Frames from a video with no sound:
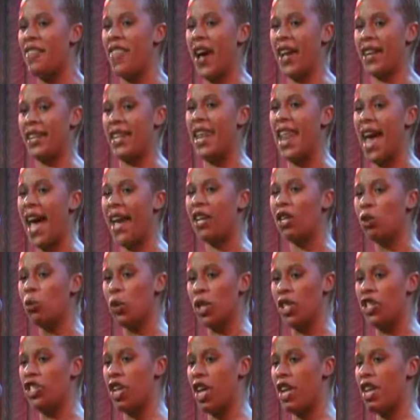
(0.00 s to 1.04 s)
that
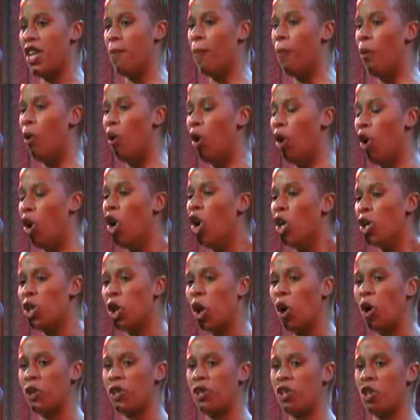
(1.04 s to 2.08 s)
language anymore.
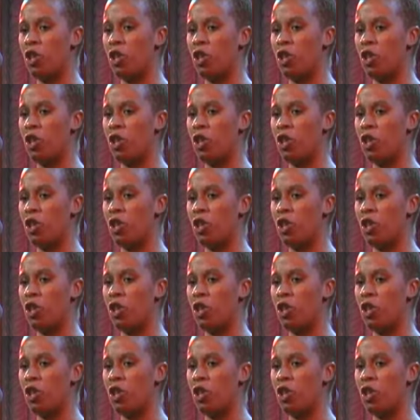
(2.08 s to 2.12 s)
Talk